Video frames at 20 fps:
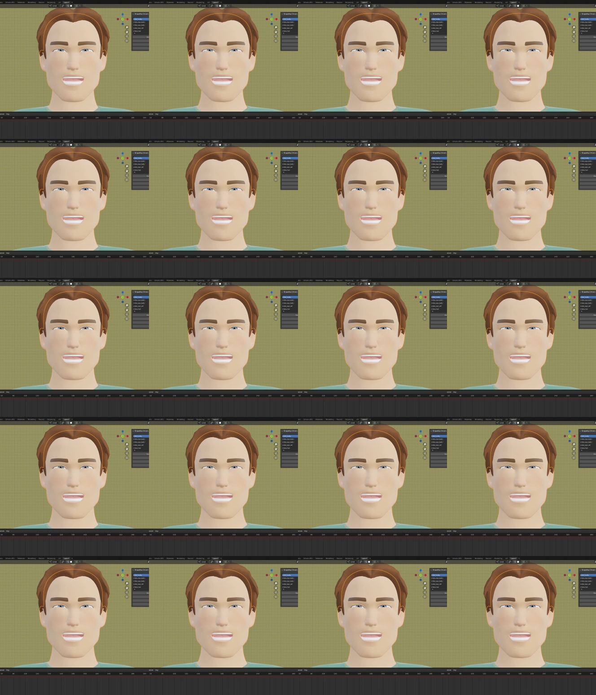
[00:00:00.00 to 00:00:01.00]

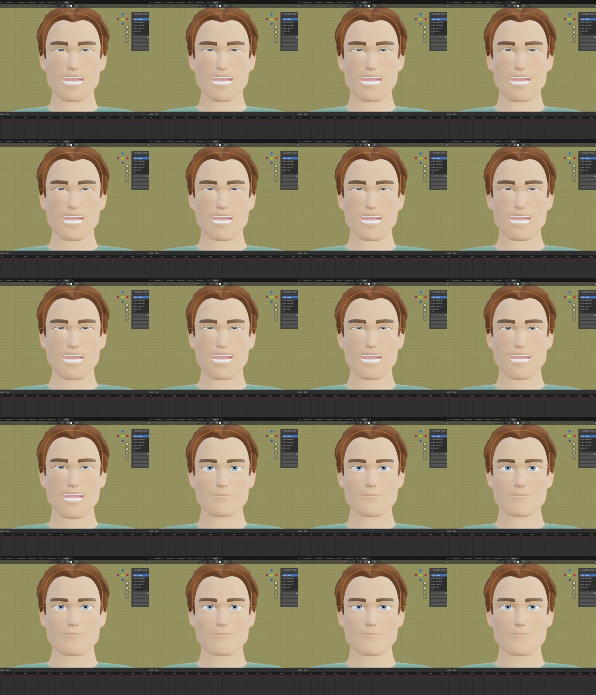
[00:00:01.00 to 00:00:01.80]
(no one is talking)